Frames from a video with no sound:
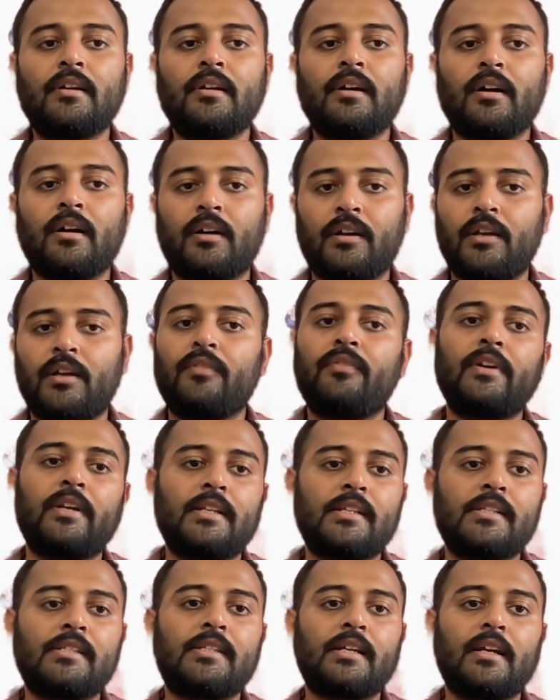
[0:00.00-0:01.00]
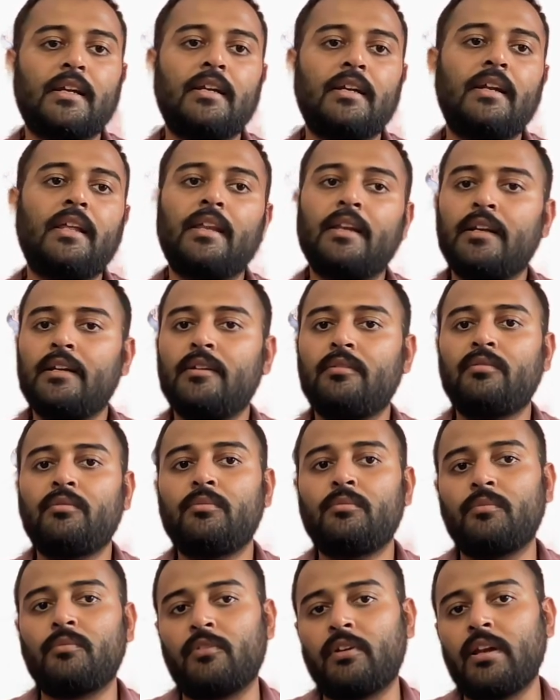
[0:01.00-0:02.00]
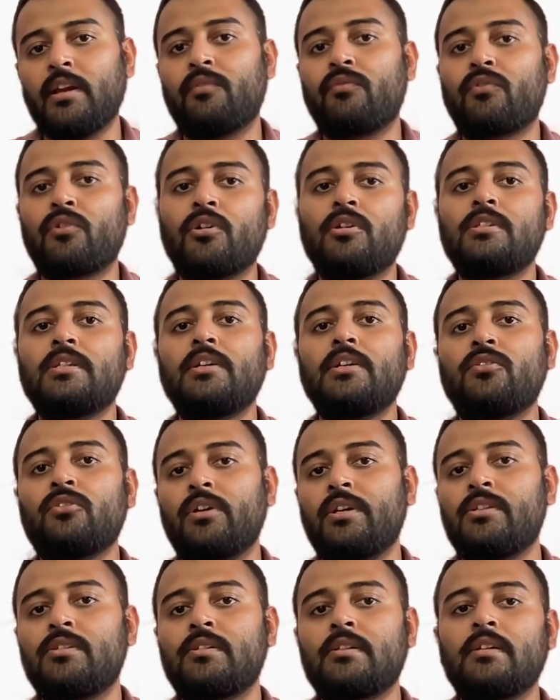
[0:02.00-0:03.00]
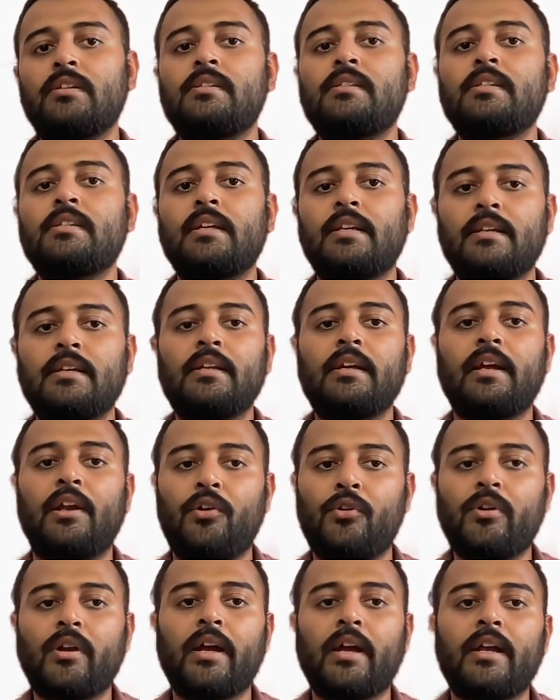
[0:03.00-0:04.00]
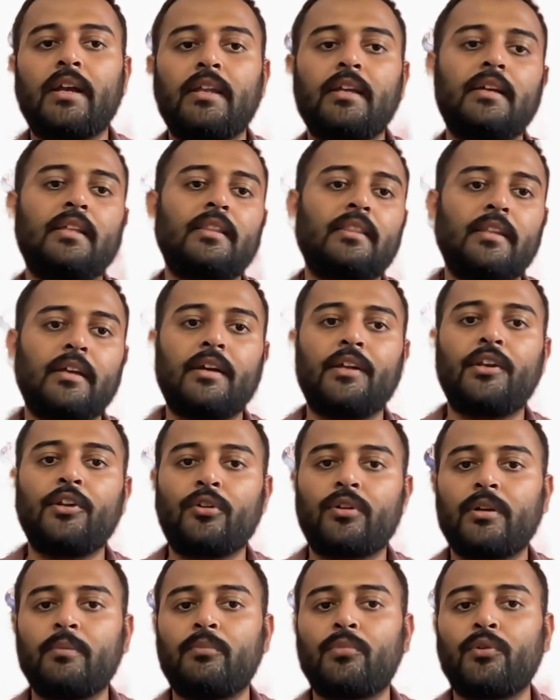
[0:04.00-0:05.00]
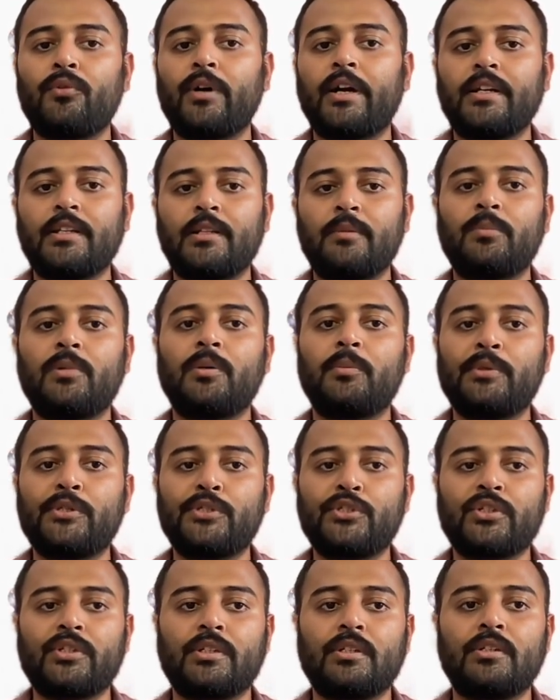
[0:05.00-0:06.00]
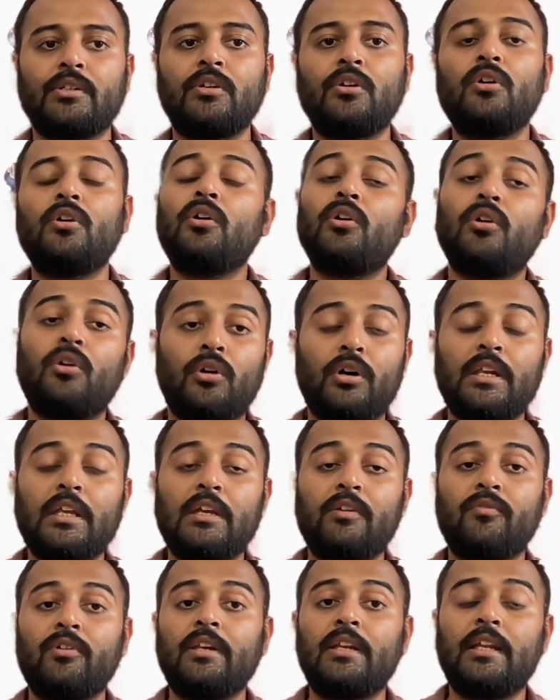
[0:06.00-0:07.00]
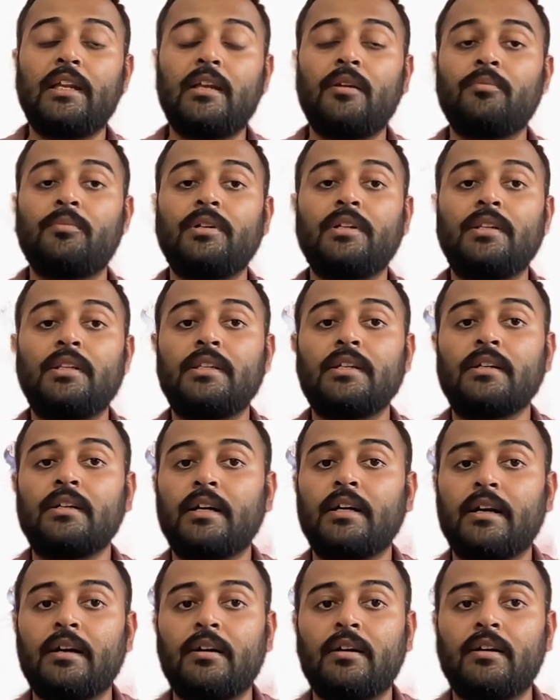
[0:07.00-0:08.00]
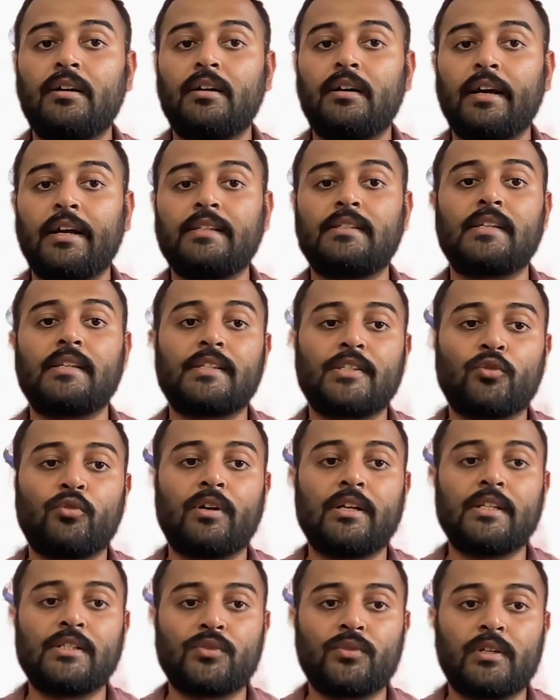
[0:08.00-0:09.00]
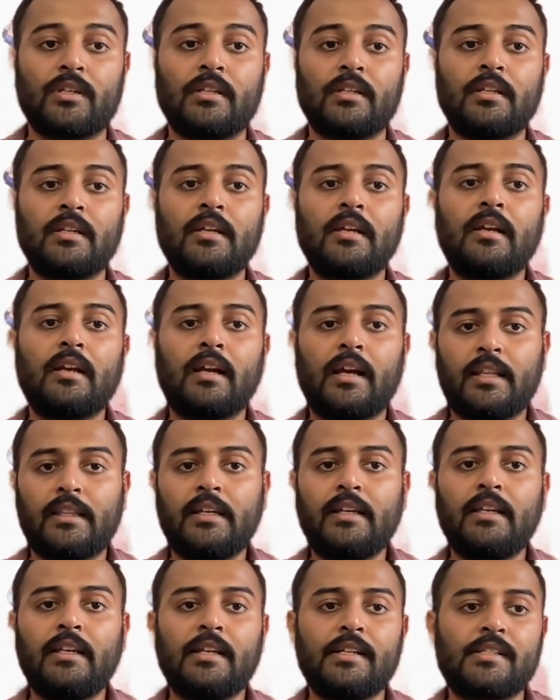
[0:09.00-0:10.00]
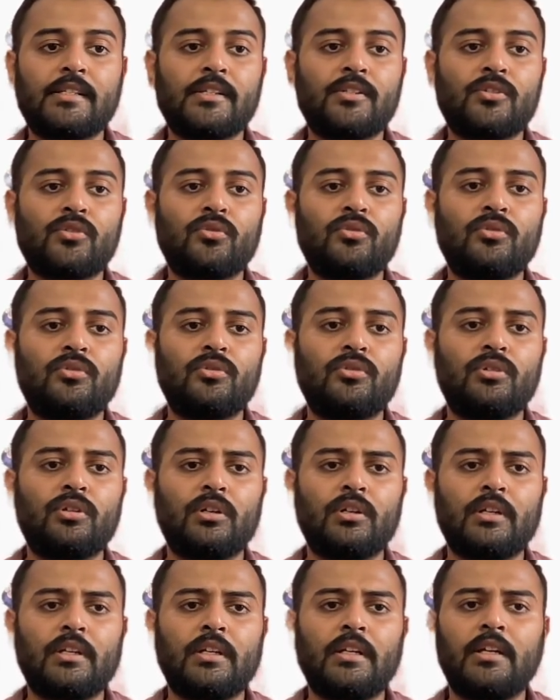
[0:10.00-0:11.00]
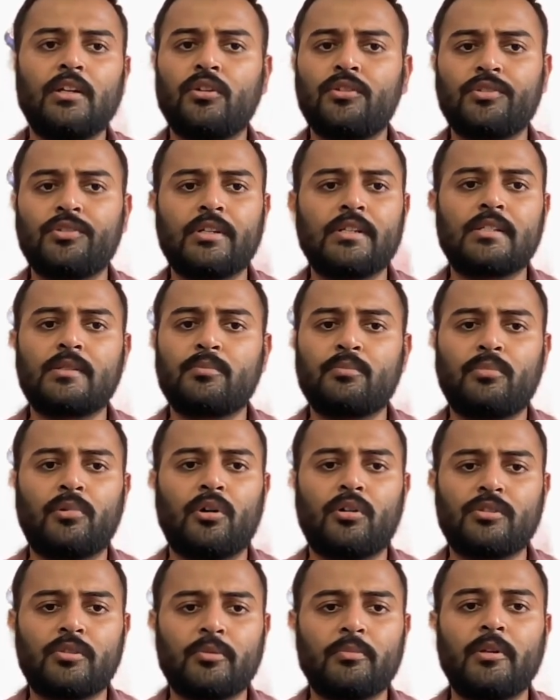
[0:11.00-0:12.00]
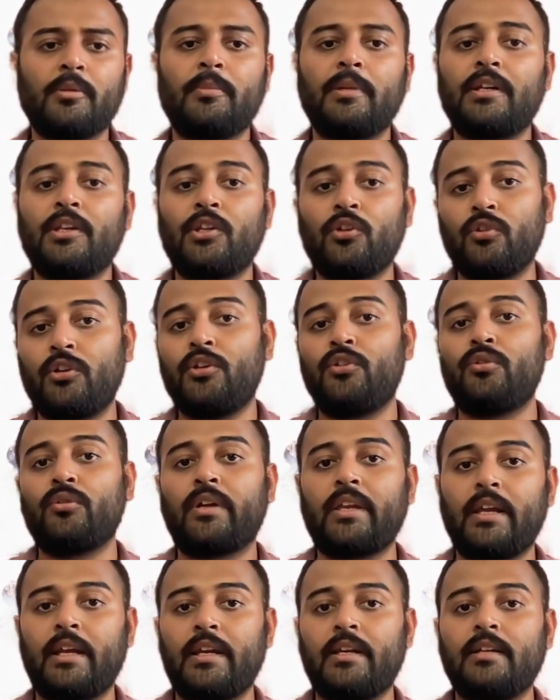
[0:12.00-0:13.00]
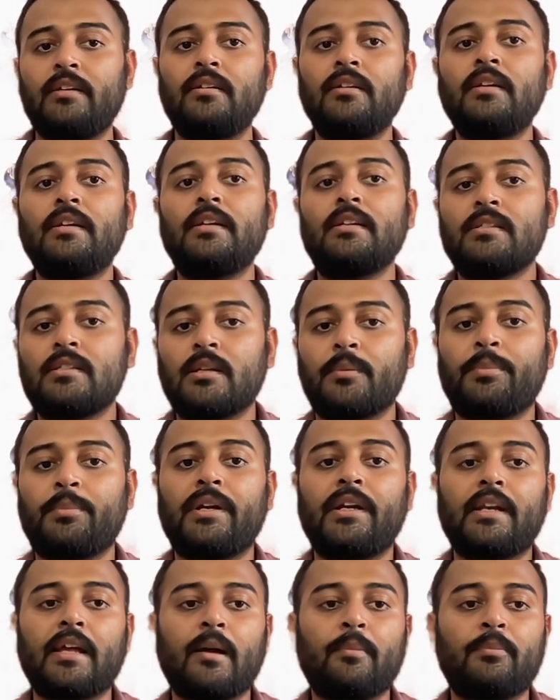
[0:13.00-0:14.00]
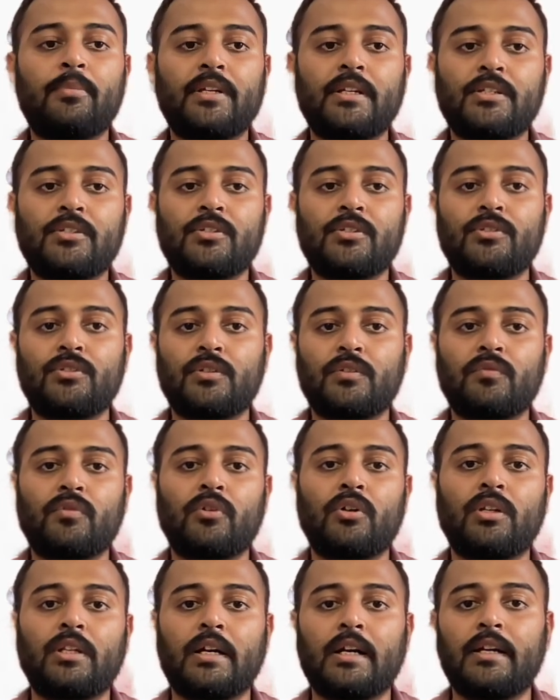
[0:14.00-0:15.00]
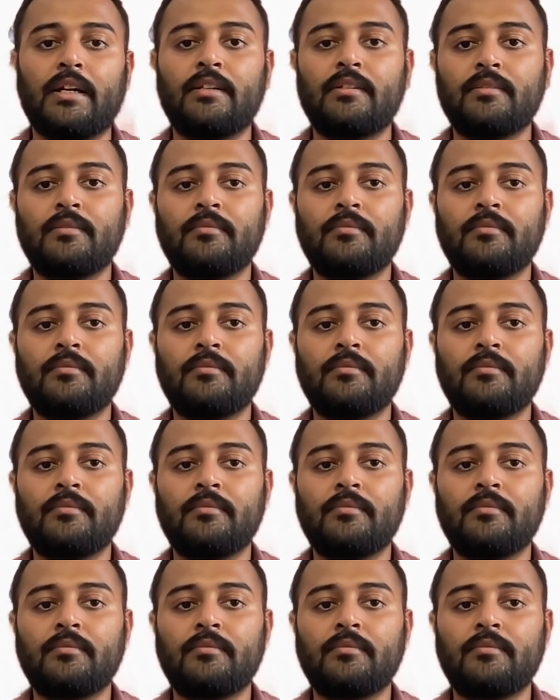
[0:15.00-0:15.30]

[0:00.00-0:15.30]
If it is single tenant, well, of course, it registers in Entra ID, and there you can provide the permission or even enable the SSO as well. I think in SSO here also it's possible, but you need to create a separate app registration for that.